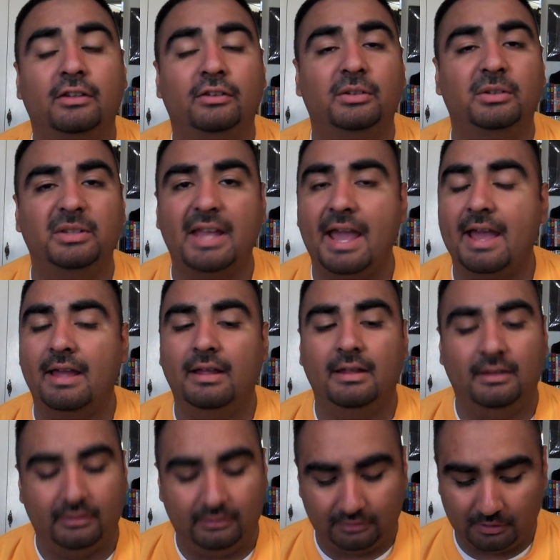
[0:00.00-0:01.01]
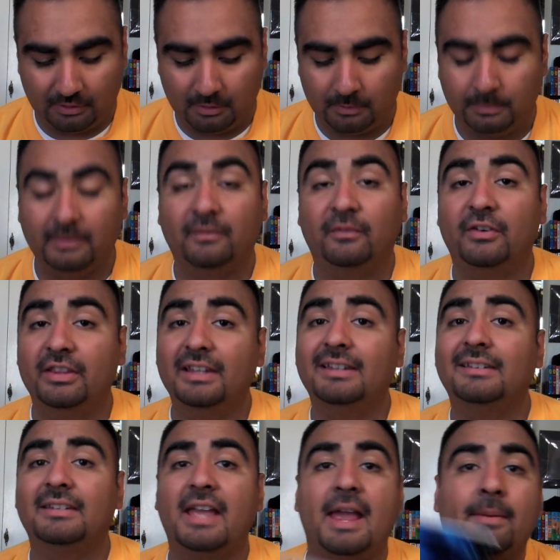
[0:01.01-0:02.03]
So yeah, so, but for
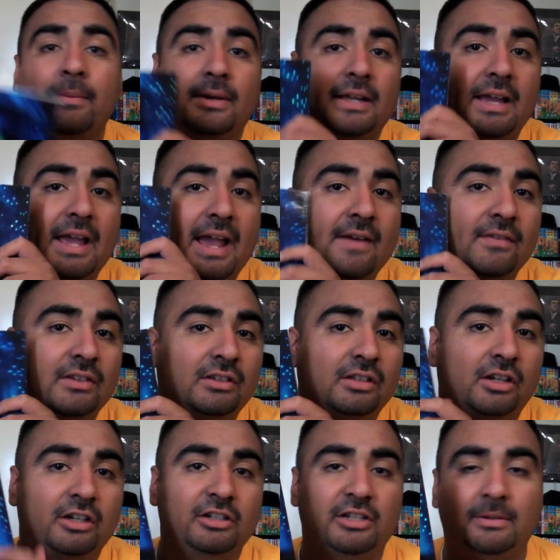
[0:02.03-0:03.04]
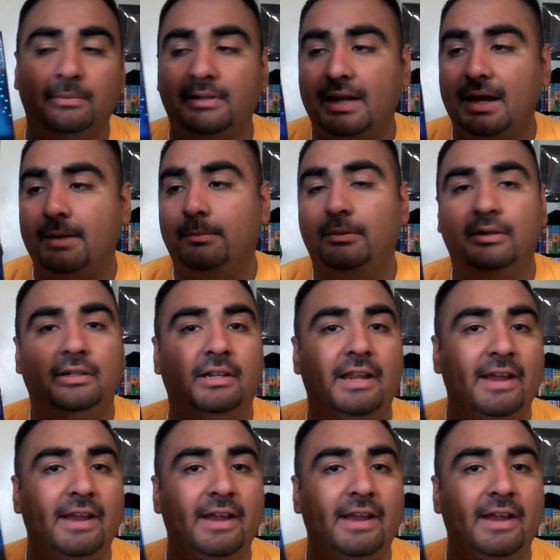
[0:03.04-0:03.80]
this time I got Avatar, James Cameron.